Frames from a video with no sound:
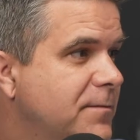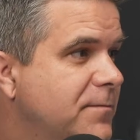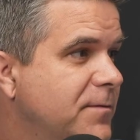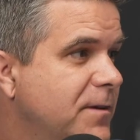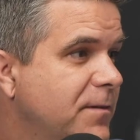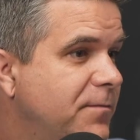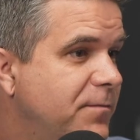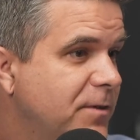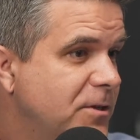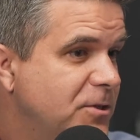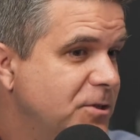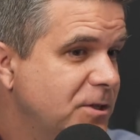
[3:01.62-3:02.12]

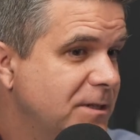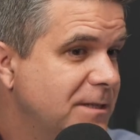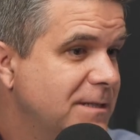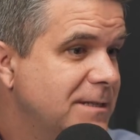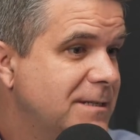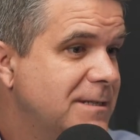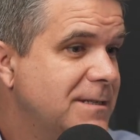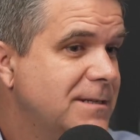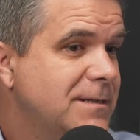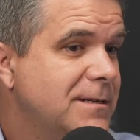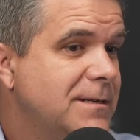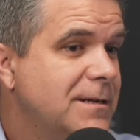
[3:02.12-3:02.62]

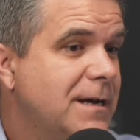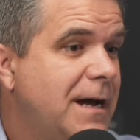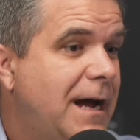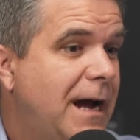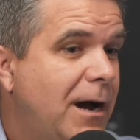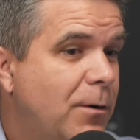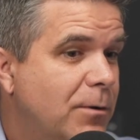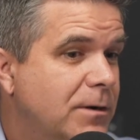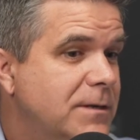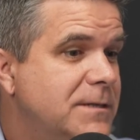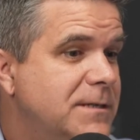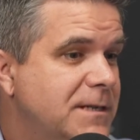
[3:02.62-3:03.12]
efficient
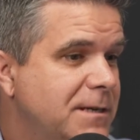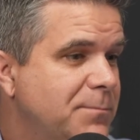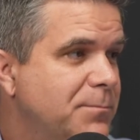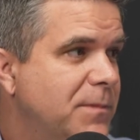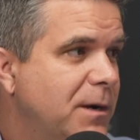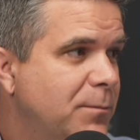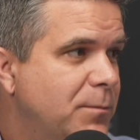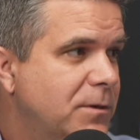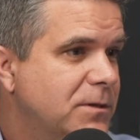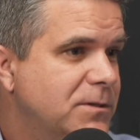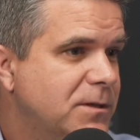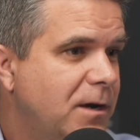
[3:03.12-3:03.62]
our team
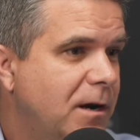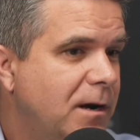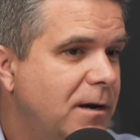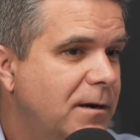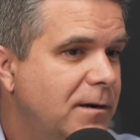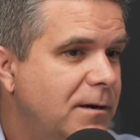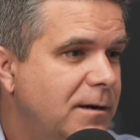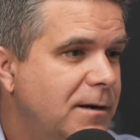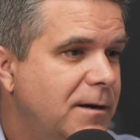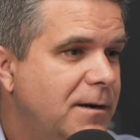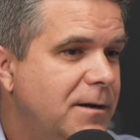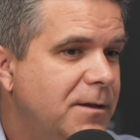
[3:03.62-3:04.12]
members are,